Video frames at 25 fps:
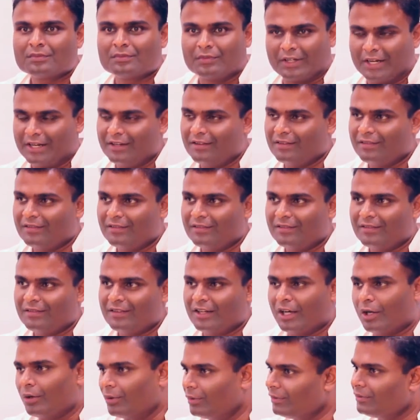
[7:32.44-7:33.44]
Right?
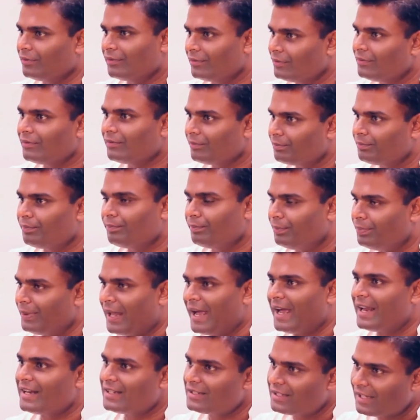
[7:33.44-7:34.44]
Now,
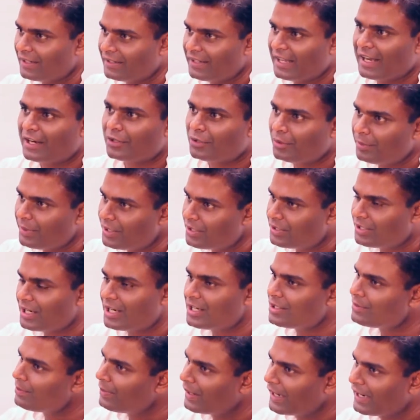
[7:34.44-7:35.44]
plans are there to be
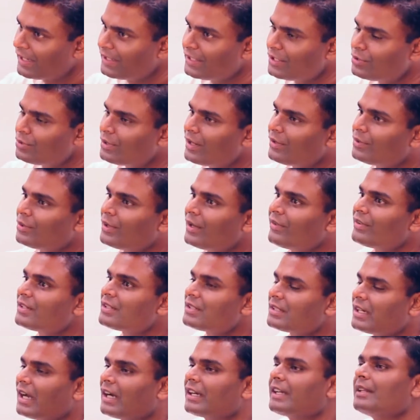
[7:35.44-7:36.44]
changed, but at least you have to have a
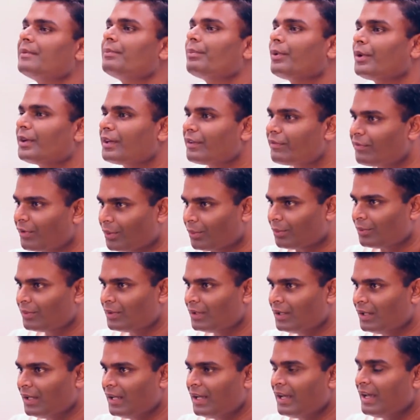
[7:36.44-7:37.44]
starting point of view.
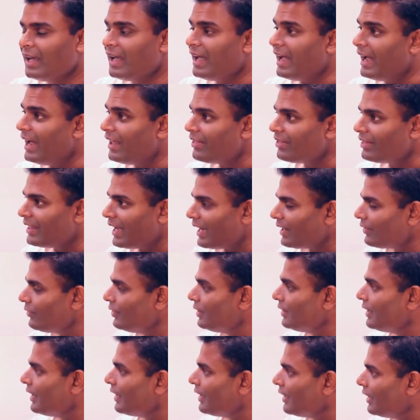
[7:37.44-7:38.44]
And that
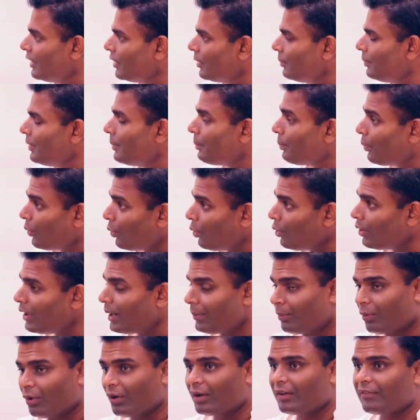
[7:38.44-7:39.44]
will then help the
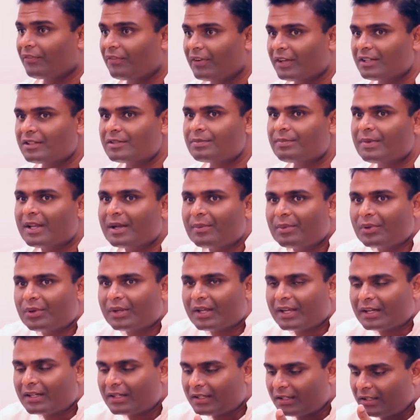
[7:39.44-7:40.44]
program, all of us, be able to
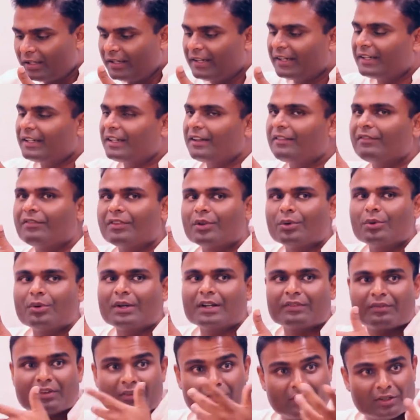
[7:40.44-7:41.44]
get a collective view,
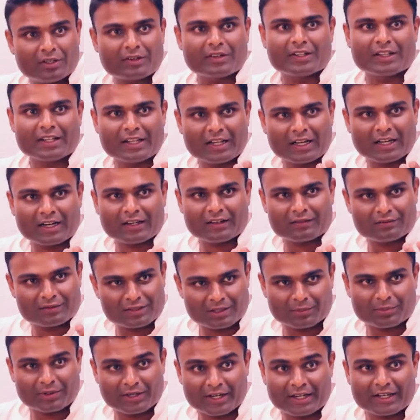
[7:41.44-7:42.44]
and we'll work with Gyan,
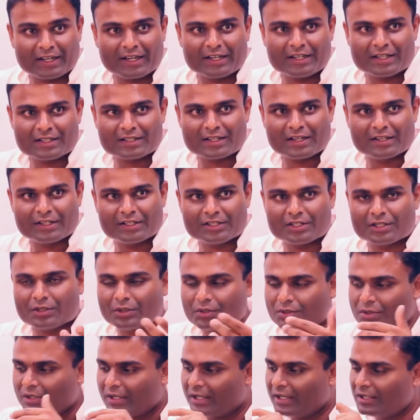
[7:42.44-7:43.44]
some great ideas that Digit
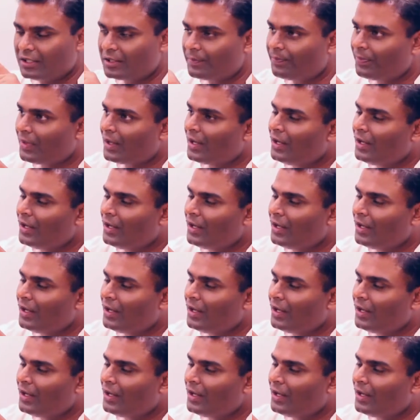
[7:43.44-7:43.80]
also has,